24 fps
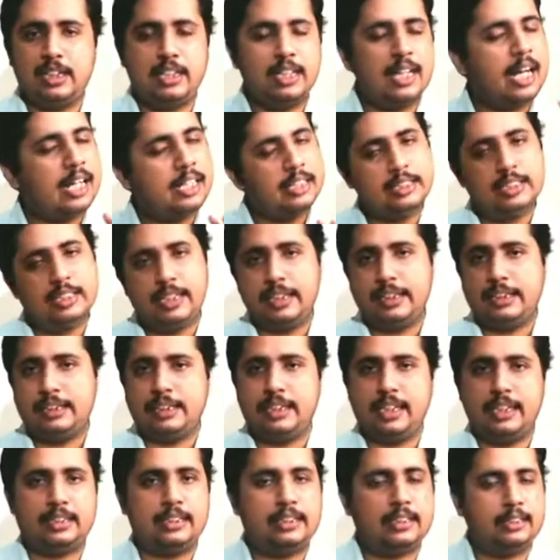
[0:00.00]
The answer is
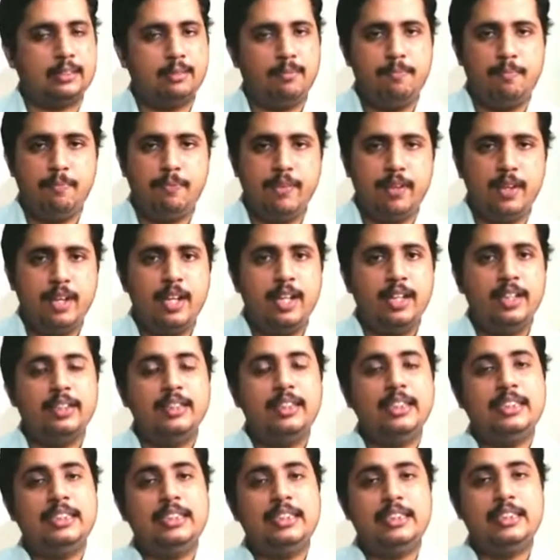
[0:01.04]
yes.
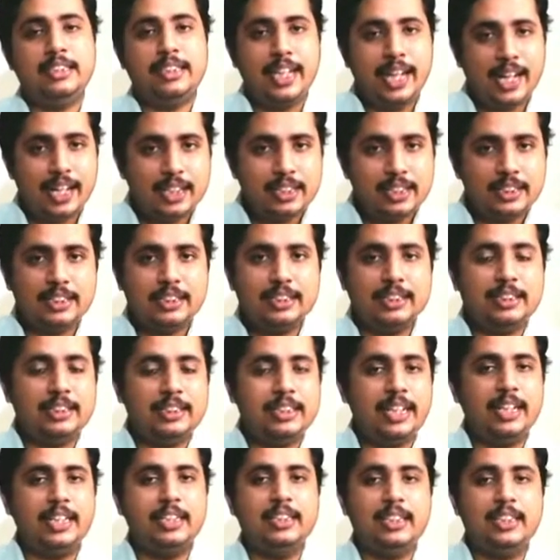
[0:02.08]
This change is
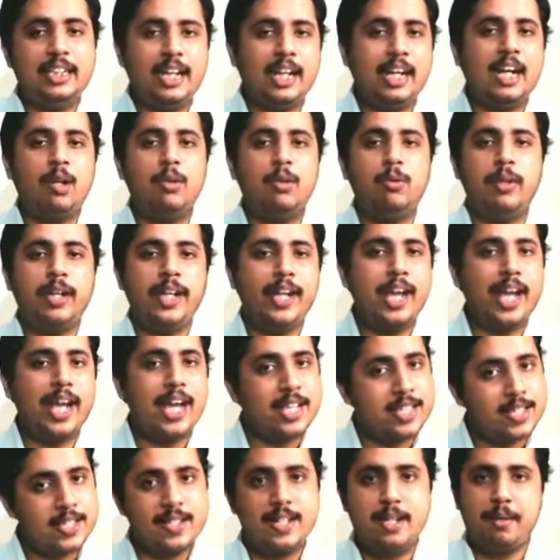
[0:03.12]
change in accounting
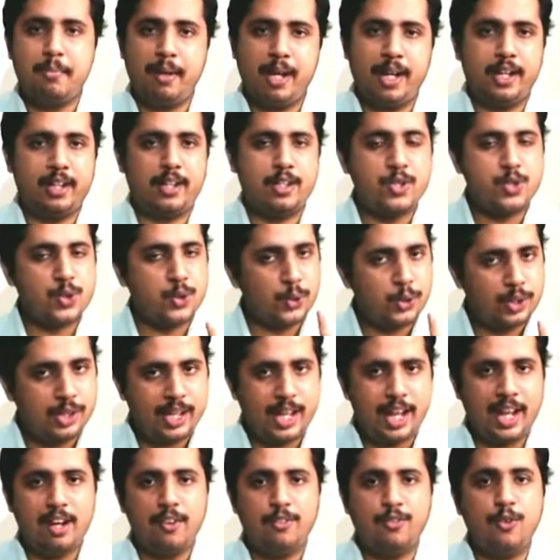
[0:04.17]
estimate. So
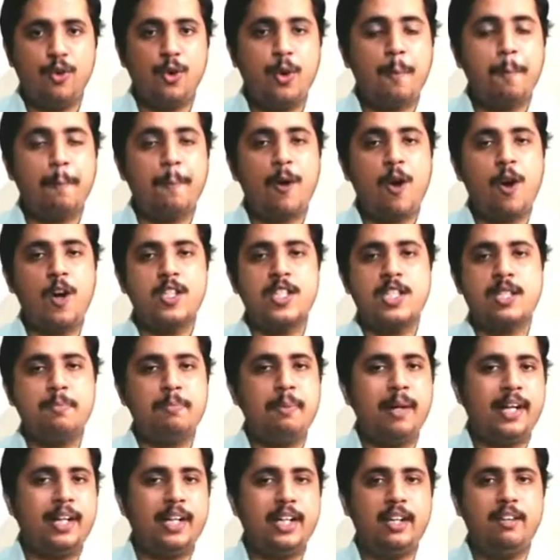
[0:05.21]
therefore,
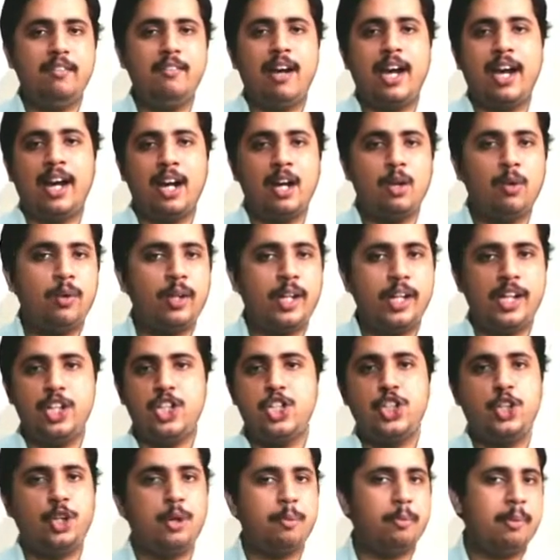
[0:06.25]
prospective accounting
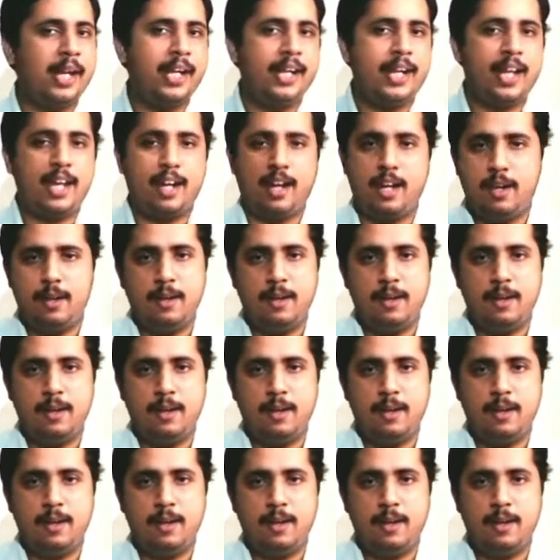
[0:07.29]
should be done.